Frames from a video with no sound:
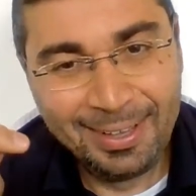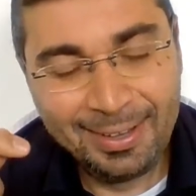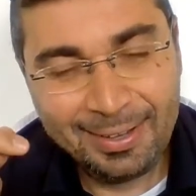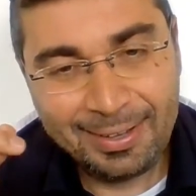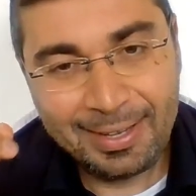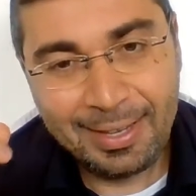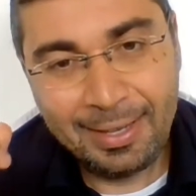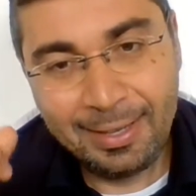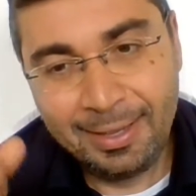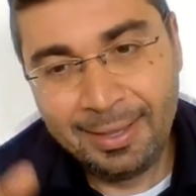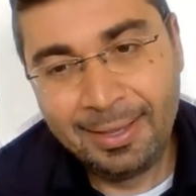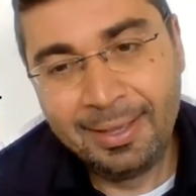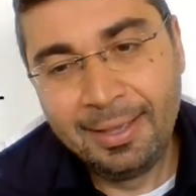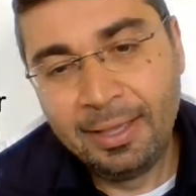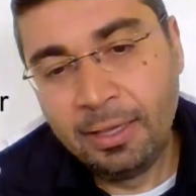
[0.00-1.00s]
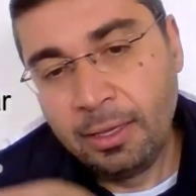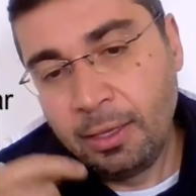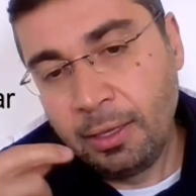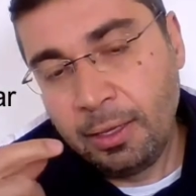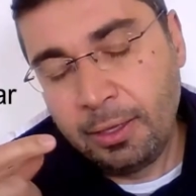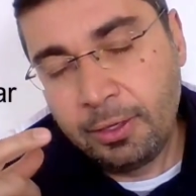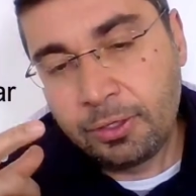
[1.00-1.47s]
Okay.
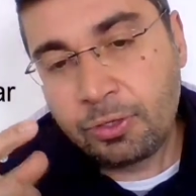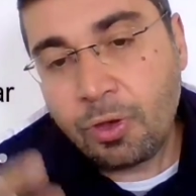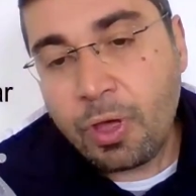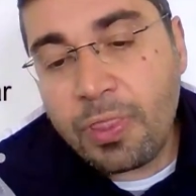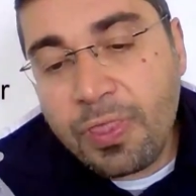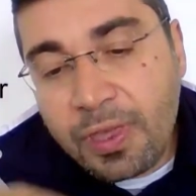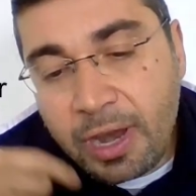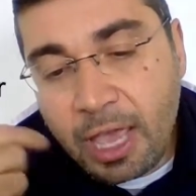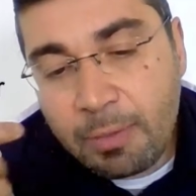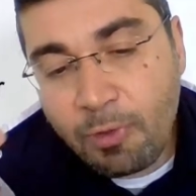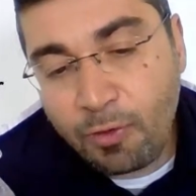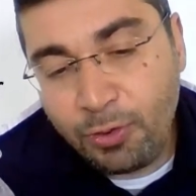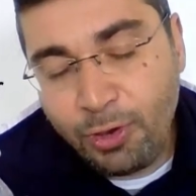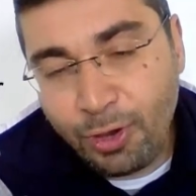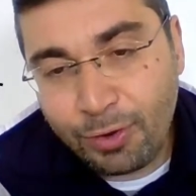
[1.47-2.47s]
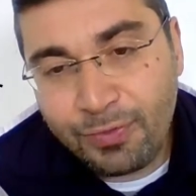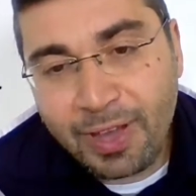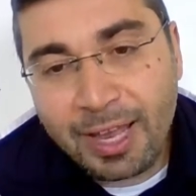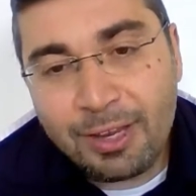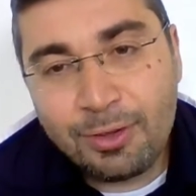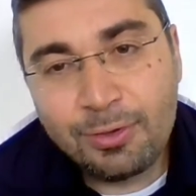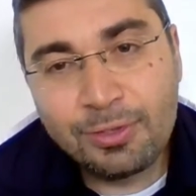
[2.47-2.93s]
So in the name of your
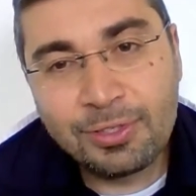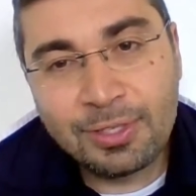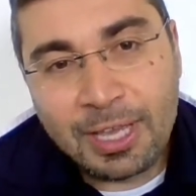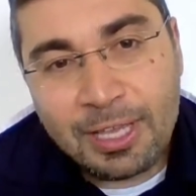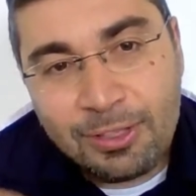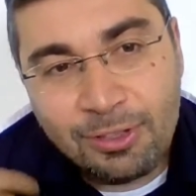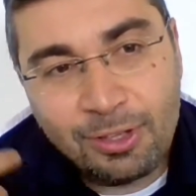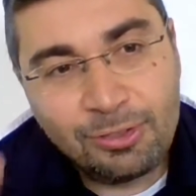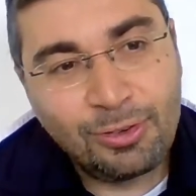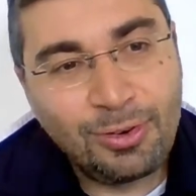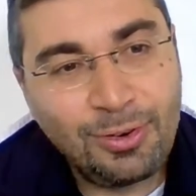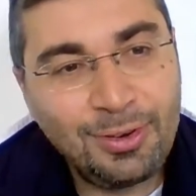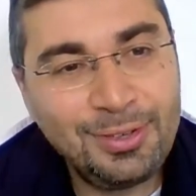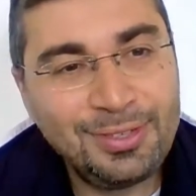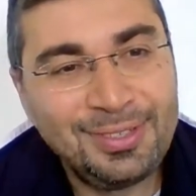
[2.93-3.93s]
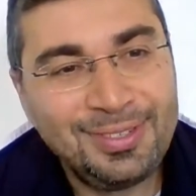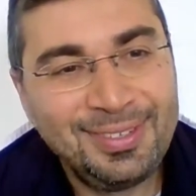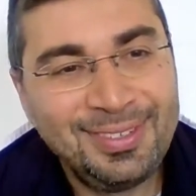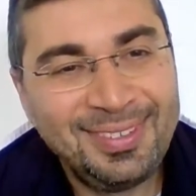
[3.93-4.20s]
values, it destroys